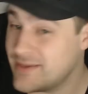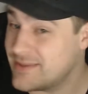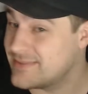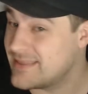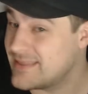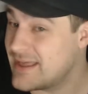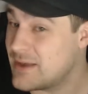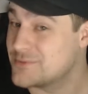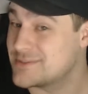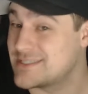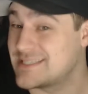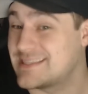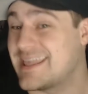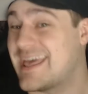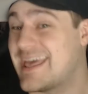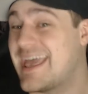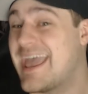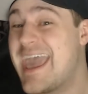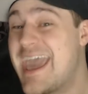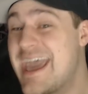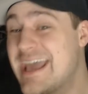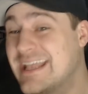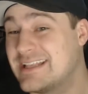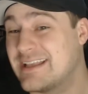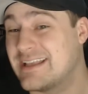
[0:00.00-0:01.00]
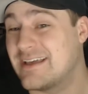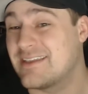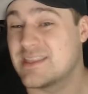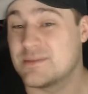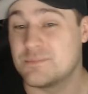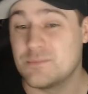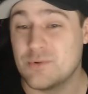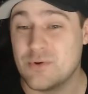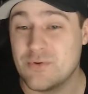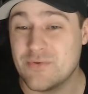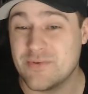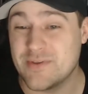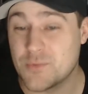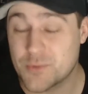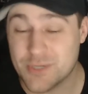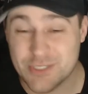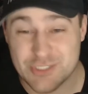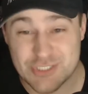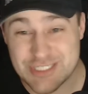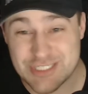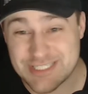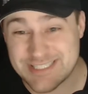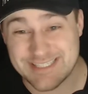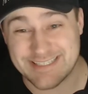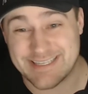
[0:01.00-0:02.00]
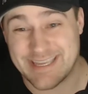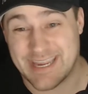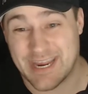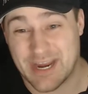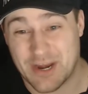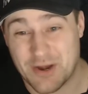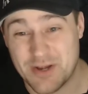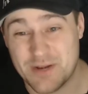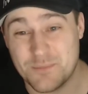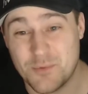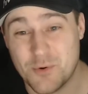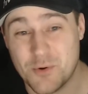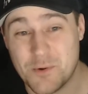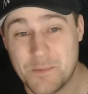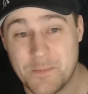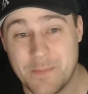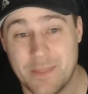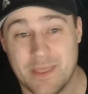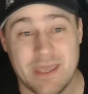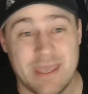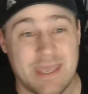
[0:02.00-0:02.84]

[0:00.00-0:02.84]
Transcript: and that was at the end of the movie where you just didn't care anymore.